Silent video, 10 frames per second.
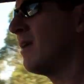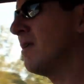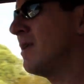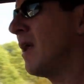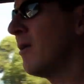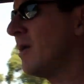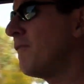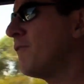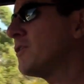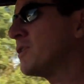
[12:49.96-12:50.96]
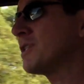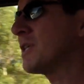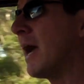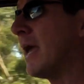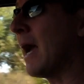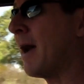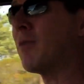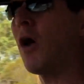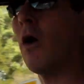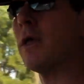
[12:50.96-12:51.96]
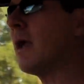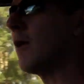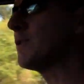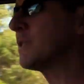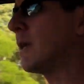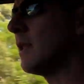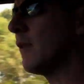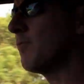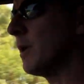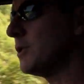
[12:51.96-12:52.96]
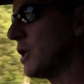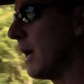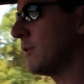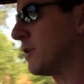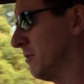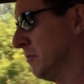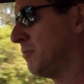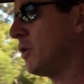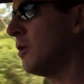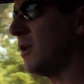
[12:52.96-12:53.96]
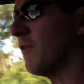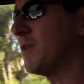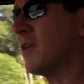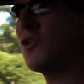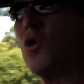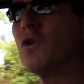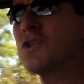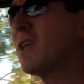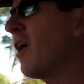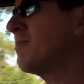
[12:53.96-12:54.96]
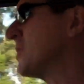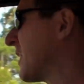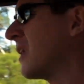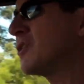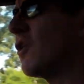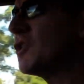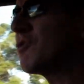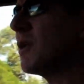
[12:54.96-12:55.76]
you know, if you just say, oh yeah, I've studied FPGAs at uni, I've done a course, I'm just gonna toss your